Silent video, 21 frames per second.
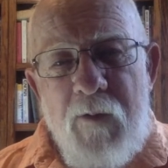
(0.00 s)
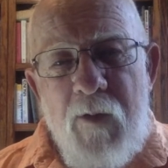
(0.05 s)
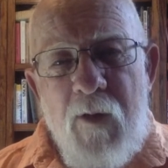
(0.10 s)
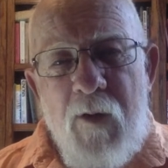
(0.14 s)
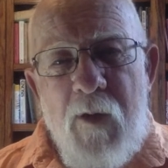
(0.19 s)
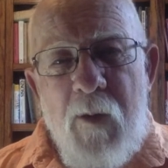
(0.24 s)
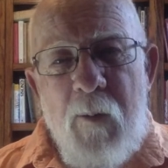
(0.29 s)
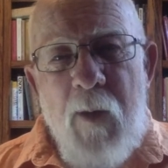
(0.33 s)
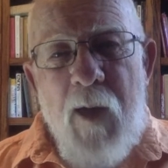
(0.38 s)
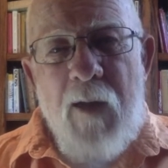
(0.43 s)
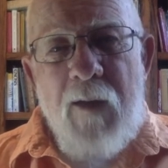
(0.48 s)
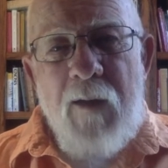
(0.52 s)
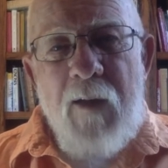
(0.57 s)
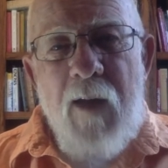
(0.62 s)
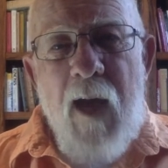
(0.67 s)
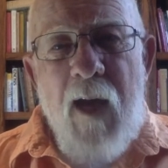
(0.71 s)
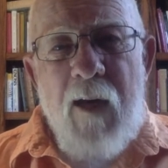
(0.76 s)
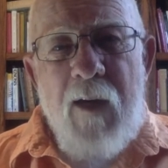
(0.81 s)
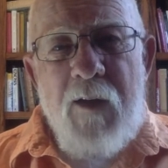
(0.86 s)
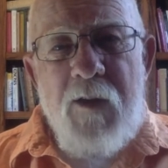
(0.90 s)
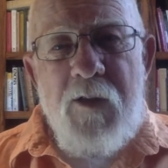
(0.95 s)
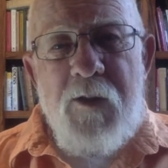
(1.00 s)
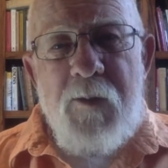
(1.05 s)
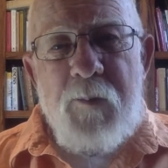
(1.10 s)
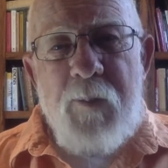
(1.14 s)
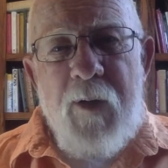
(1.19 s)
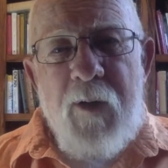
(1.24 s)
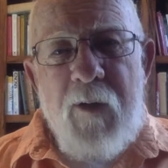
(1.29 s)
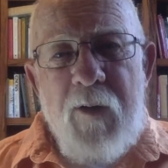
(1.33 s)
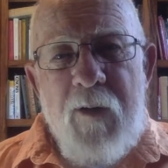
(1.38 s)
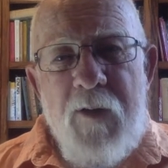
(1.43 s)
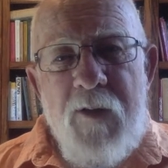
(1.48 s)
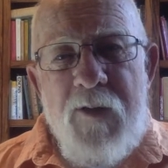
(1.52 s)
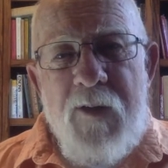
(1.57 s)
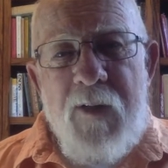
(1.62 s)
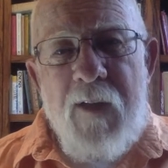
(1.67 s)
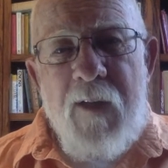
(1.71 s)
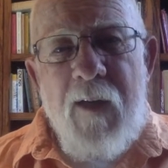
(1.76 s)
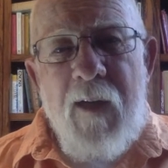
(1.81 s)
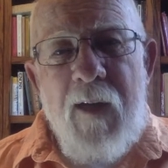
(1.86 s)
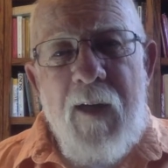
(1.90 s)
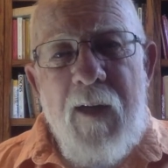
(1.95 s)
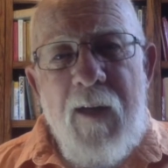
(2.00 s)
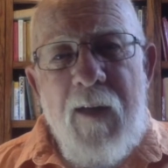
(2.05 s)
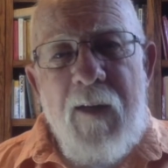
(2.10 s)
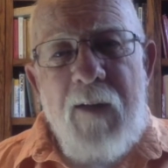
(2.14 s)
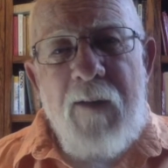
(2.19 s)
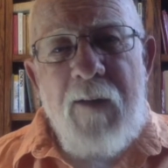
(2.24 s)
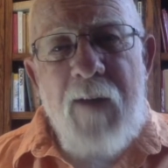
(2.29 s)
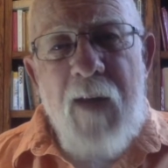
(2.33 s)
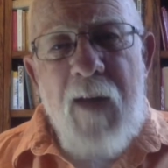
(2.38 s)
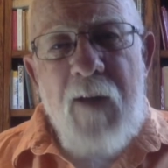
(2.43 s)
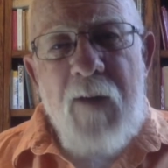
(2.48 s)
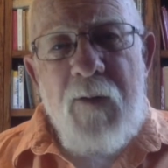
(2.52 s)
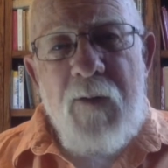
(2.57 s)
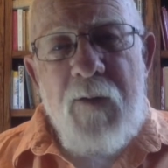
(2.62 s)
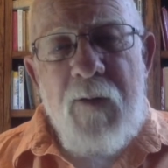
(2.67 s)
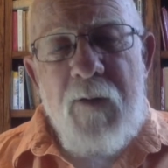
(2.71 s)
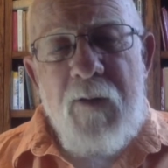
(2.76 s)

talk about not experiencing death a